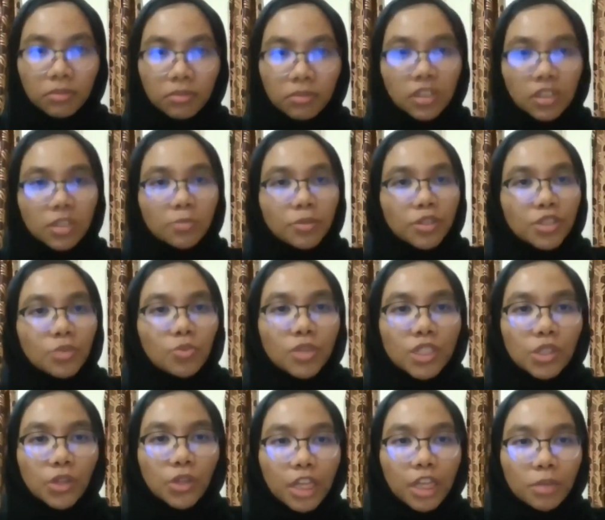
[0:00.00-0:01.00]
this person was
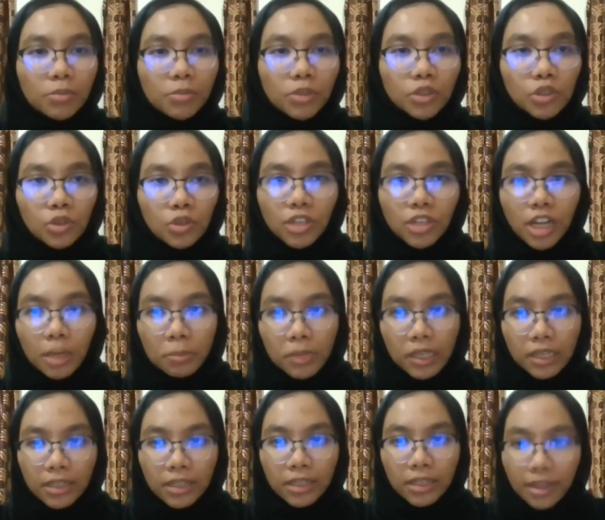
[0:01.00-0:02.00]
not able to come
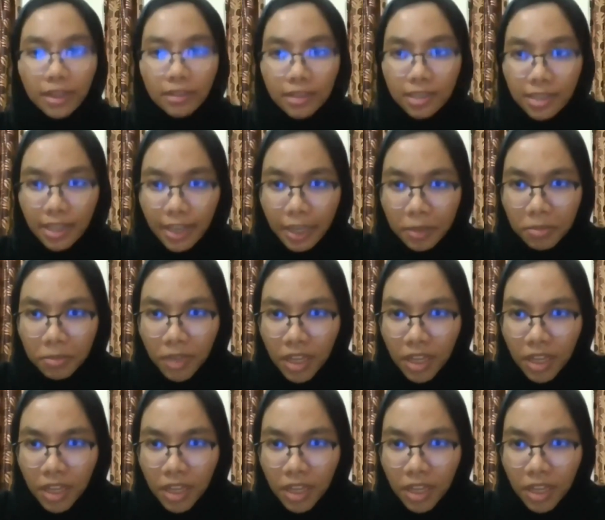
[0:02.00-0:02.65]
in at the time.